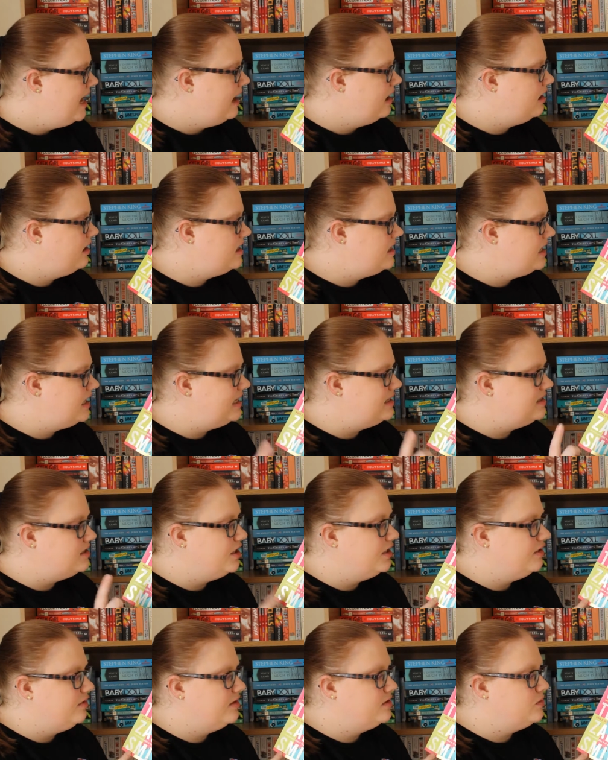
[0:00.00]
and I think it's
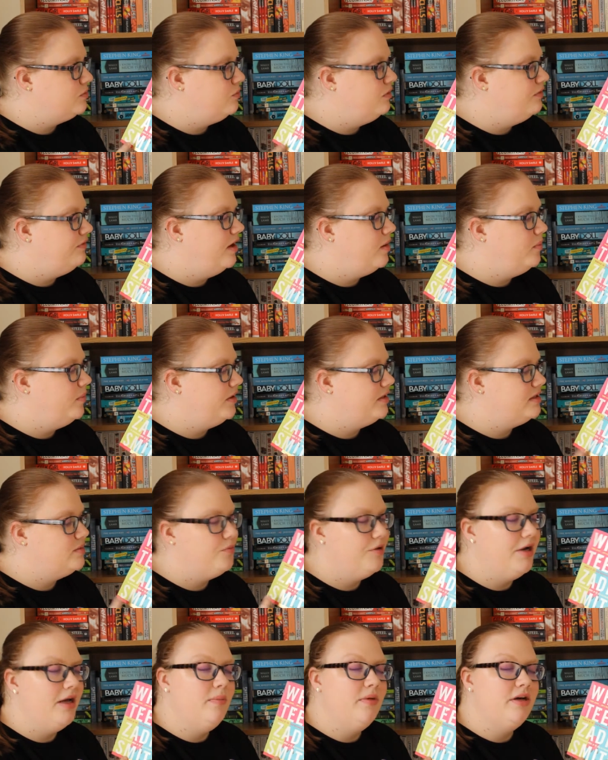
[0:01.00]
good because all of her books
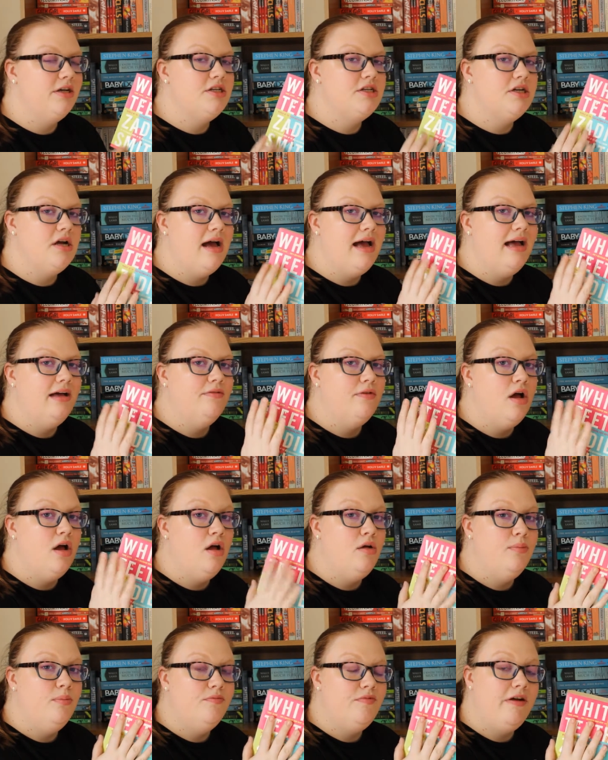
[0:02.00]
pretty much have
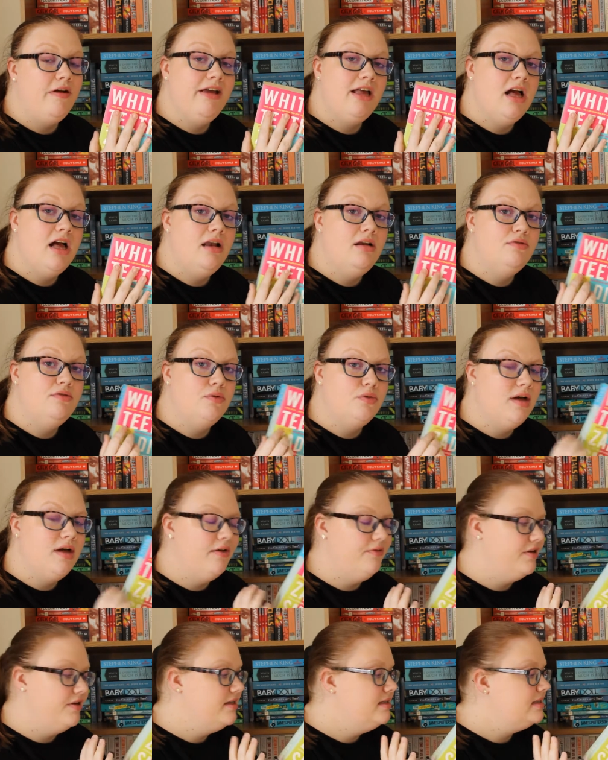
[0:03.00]
um, very colourful
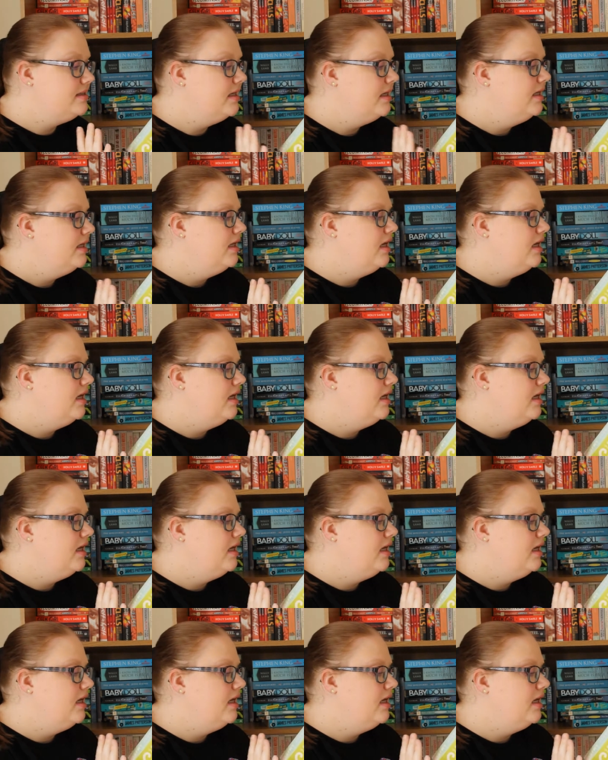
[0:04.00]
covers.